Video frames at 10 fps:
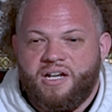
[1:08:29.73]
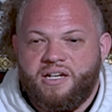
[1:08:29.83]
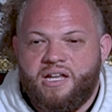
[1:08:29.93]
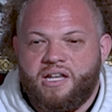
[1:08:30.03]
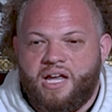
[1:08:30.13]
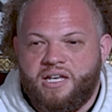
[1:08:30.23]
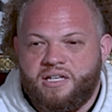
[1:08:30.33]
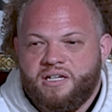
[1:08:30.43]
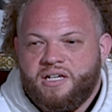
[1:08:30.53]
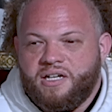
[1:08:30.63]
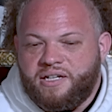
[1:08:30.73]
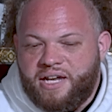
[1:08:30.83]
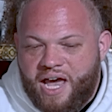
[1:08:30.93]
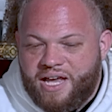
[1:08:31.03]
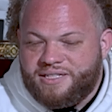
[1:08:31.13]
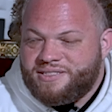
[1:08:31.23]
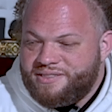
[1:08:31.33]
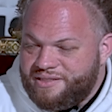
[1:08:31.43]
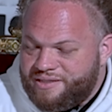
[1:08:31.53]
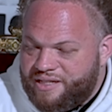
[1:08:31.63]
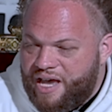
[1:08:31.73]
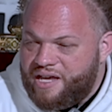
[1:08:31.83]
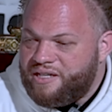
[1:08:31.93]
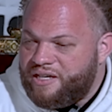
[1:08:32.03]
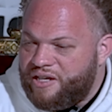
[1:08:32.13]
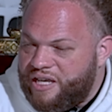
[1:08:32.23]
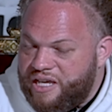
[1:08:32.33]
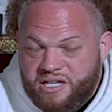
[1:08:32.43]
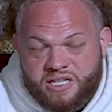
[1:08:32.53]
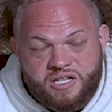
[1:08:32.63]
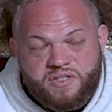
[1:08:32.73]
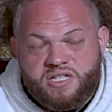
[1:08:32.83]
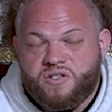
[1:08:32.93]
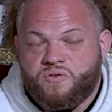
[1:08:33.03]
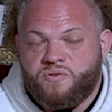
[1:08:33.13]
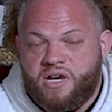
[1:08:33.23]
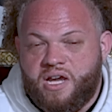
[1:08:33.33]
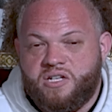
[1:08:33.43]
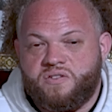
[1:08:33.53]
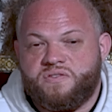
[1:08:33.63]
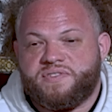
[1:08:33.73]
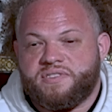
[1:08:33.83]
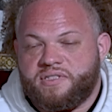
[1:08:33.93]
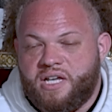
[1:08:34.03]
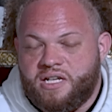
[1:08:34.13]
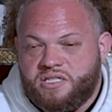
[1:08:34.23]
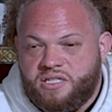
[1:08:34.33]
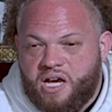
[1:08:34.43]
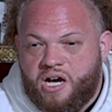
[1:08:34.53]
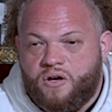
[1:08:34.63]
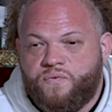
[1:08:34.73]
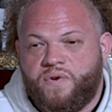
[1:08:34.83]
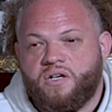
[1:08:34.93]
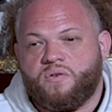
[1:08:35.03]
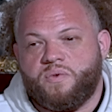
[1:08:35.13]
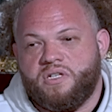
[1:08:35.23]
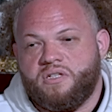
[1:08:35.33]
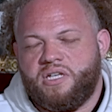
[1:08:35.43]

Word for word: That like that that any of these creators that y'all fuck with,